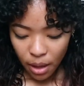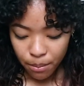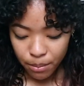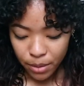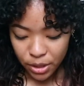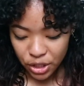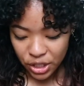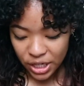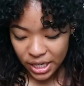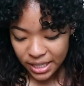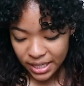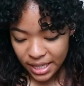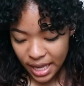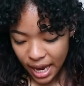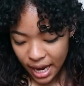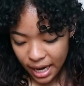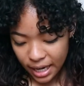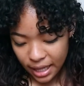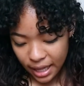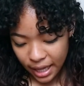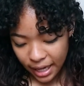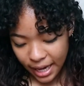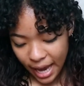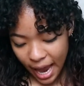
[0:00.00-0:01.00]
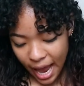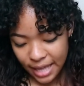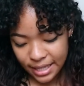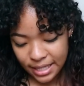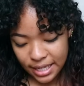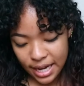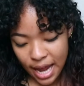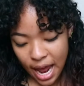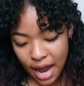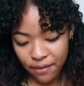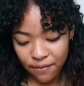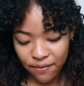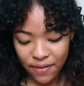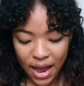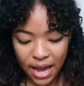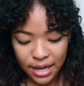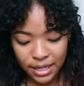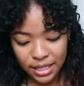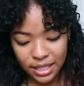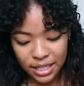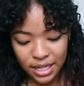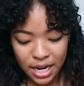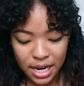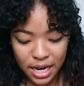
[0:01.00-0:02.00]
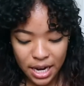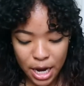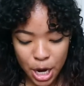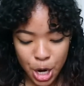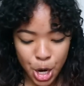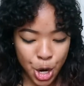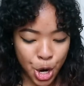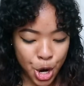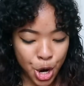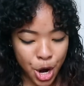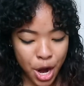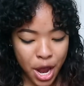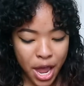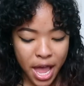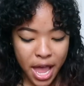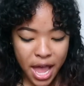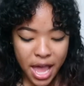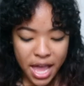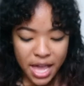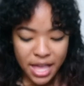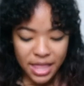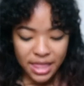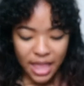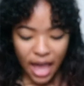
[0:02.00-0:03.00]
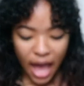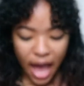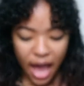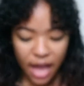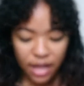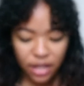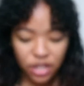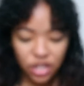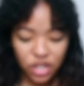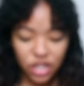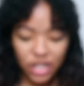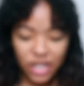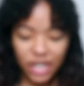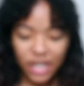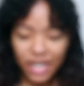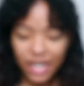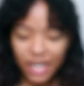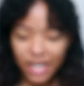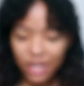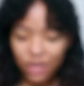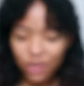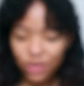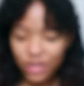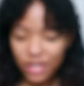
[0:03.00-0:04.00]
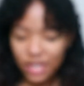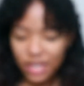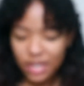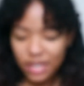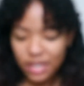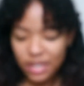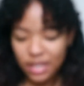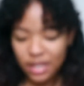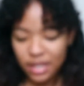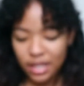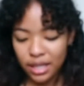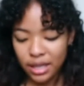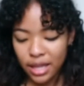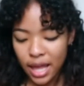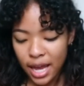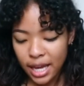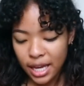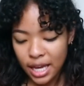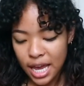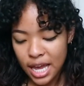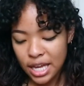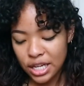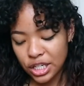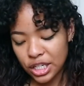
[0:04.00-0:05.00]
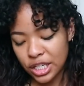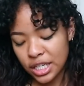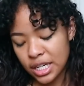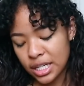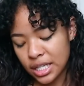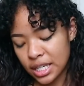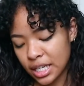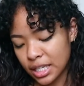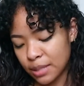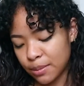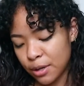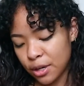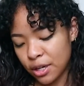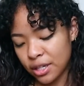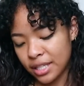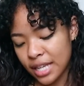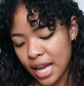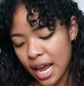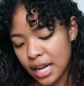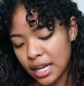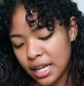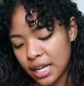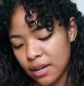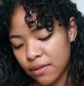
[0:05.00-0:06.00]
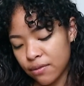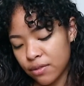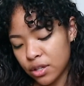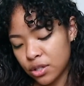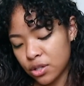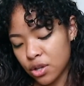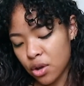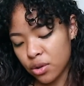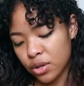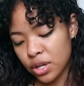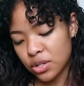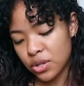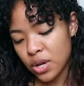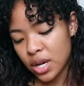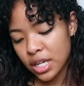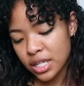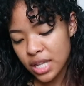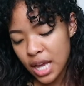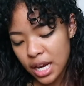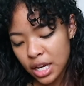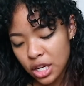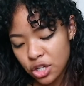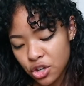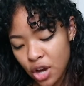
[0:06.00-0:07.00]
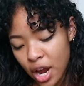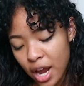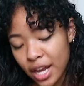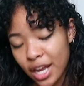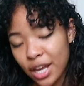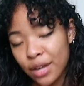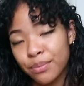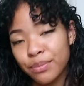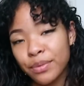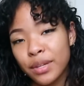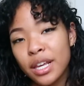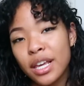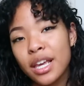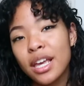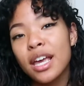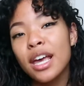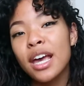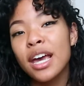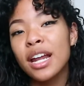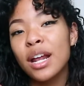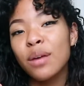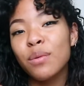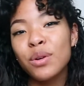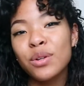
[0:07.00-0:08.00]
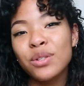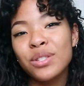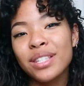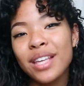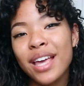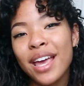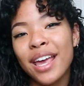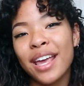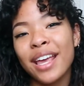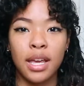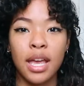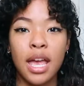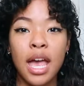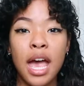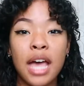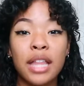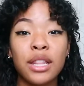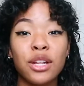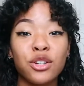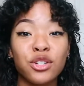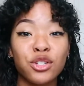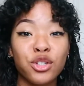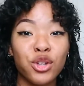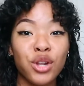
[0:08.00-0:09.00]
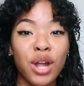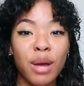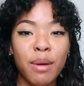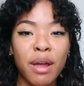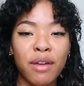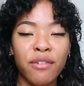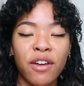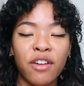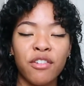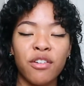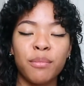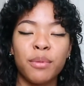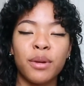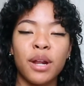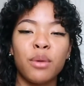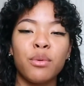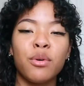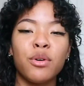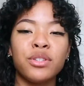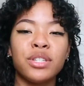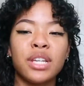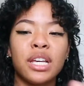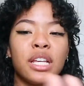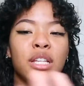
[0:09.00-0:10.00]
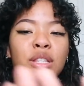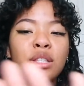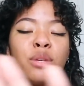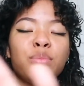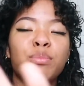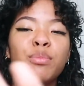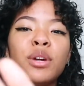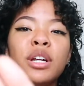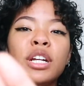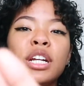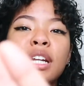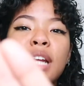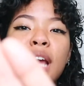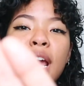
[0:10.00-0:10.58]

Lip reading: But she said, like, as an advanced knitter, that she uses the Lykke and she doesn't experience any of the dullness, so I decided to try it. And I will say, they're still not my favorite, but I will say that they're pretty